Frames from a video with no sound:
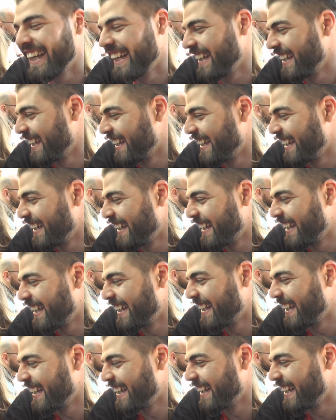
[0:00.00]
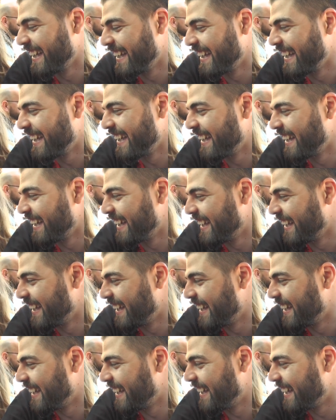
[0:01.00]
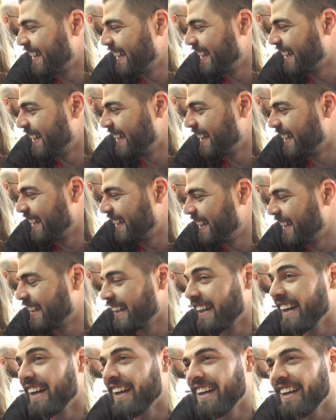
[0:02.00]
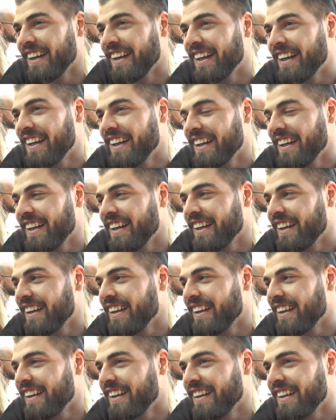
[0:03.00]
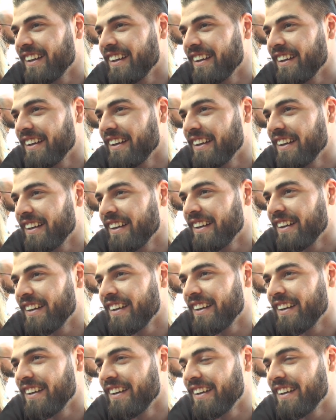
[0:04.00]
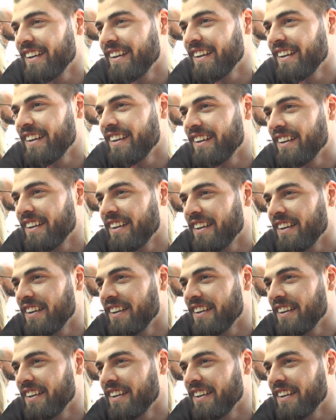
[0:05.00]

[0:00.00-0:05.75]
(not speaking)